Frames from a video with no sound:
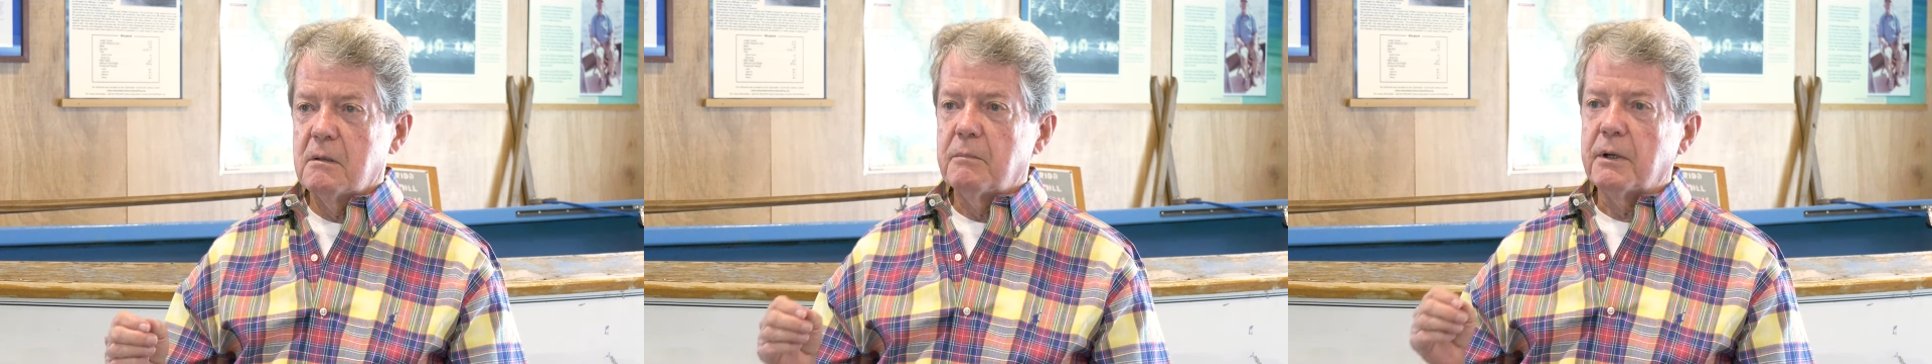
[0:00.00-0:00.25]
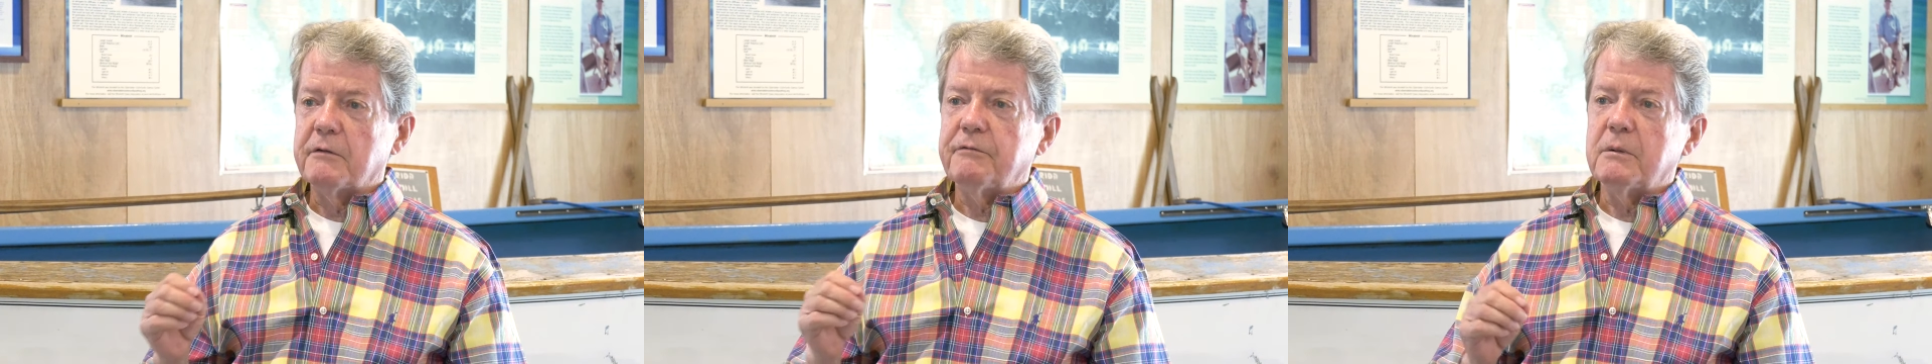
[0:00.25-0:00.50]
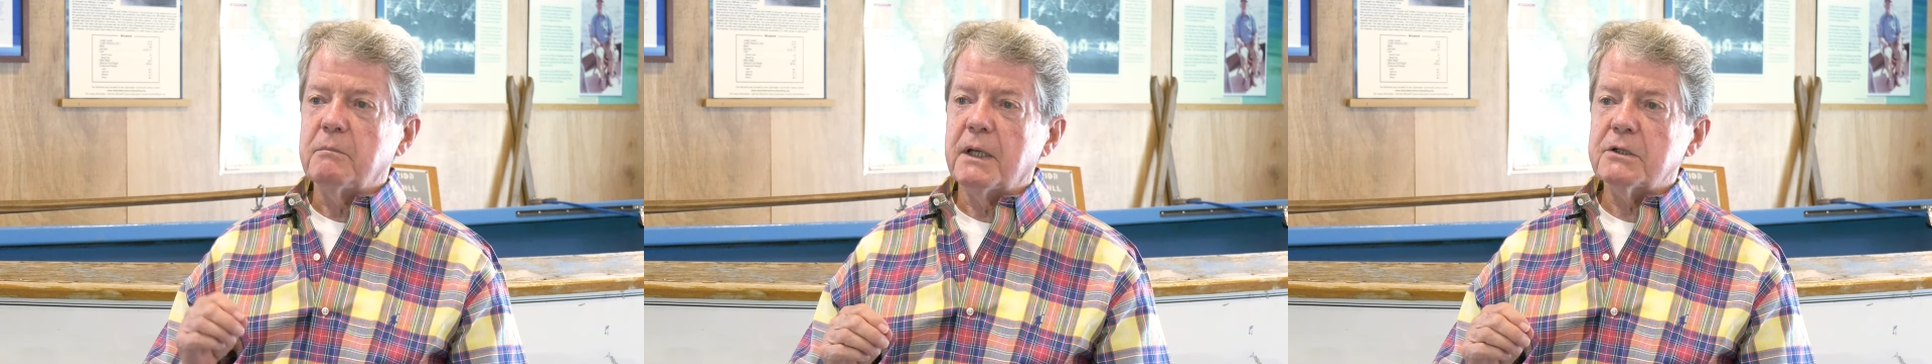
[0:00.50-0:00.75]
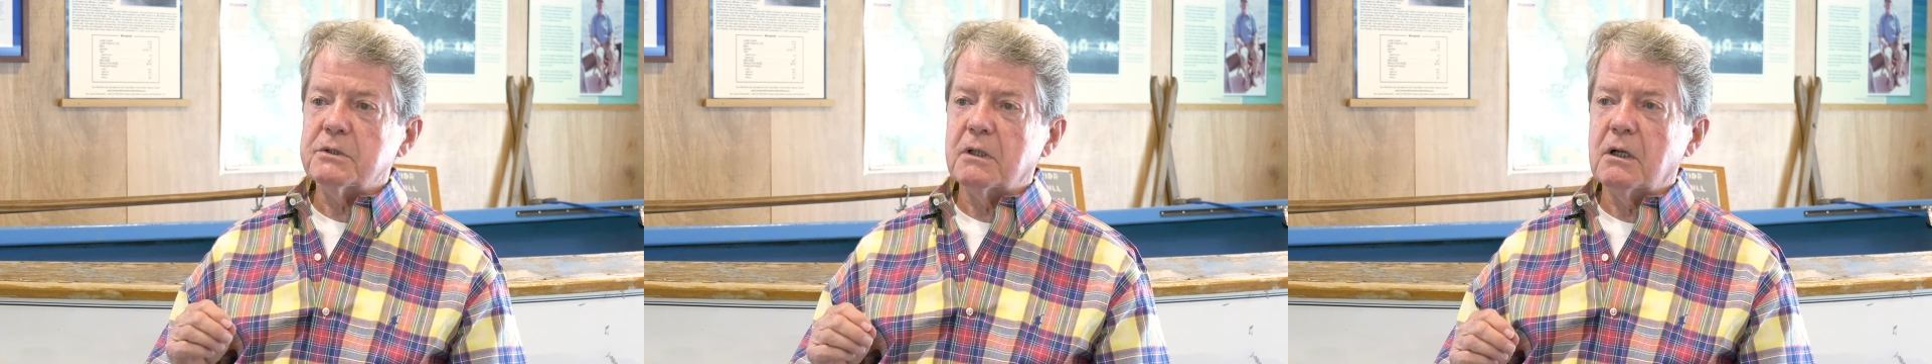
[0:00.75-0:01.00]
But if you
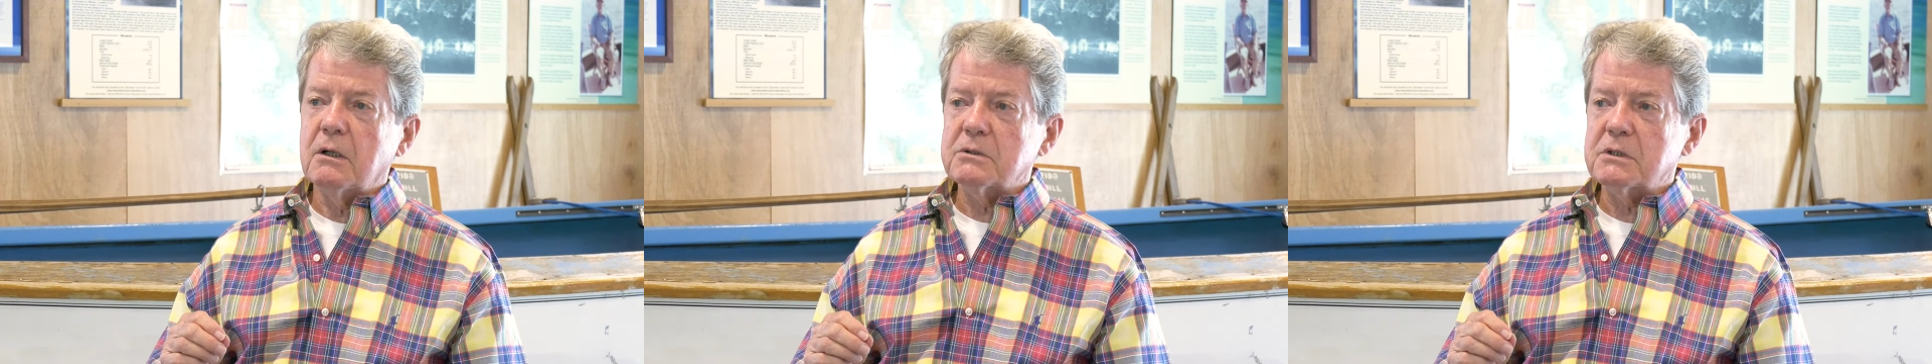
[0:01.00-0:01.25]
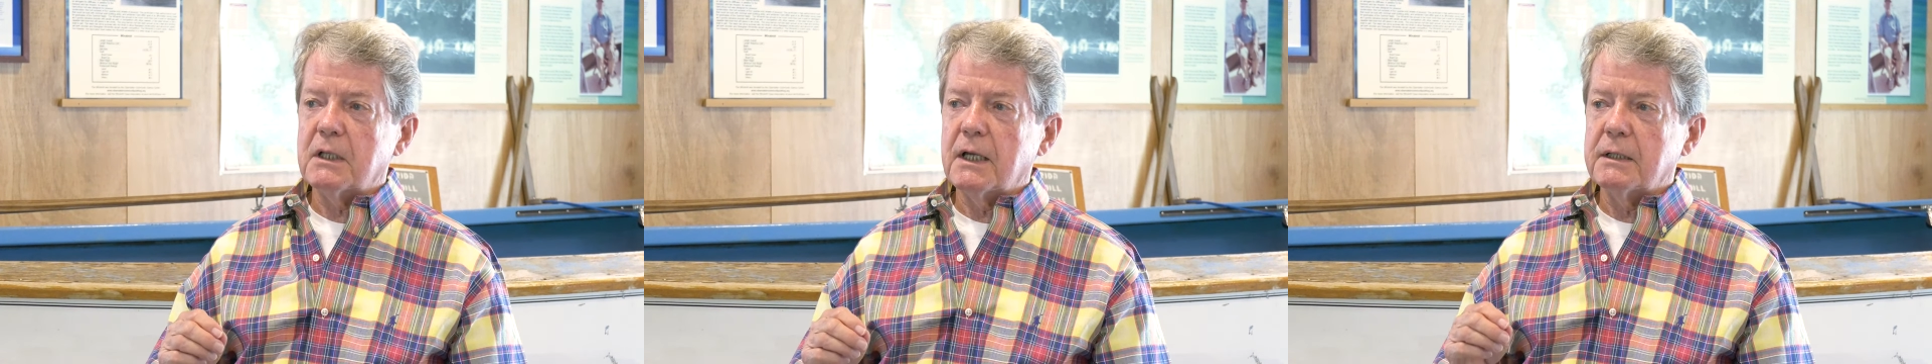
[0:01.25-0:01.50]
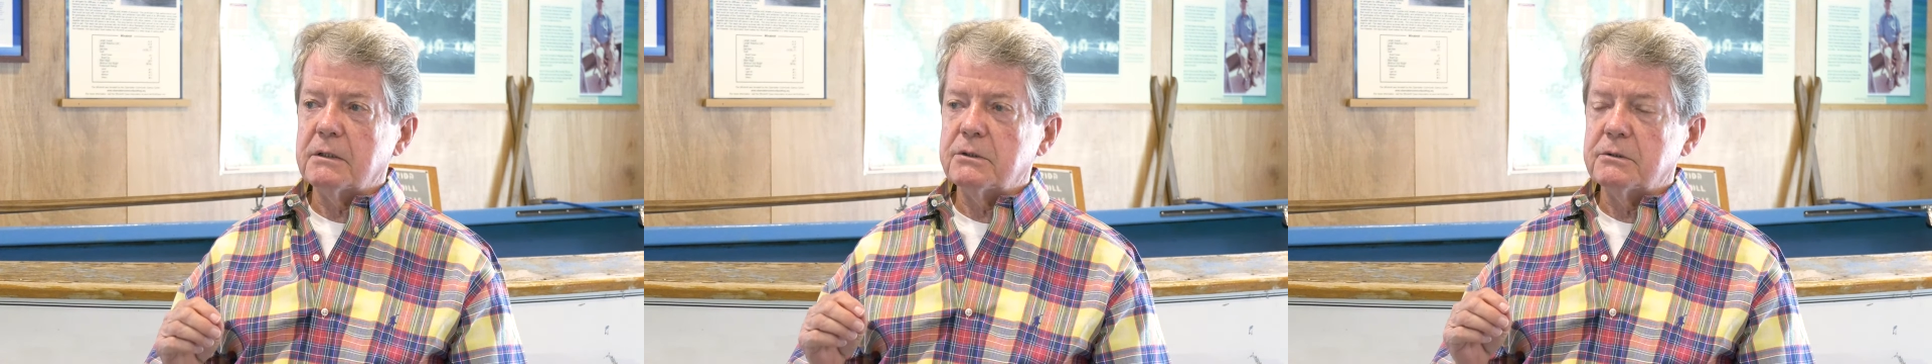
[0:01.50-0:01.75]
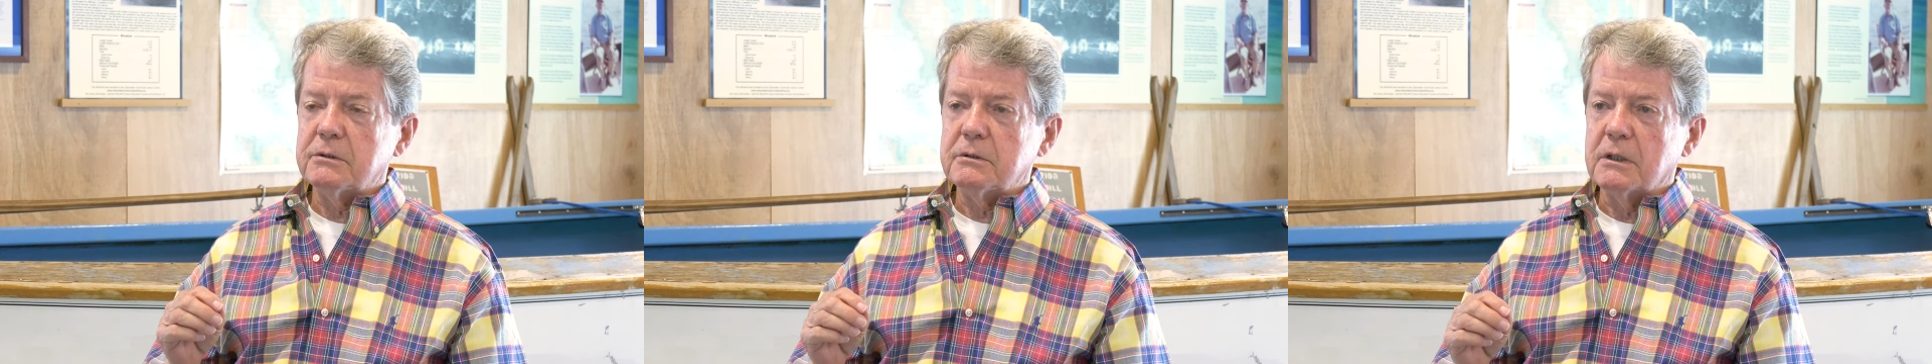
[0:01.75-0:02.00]
measure the coastline to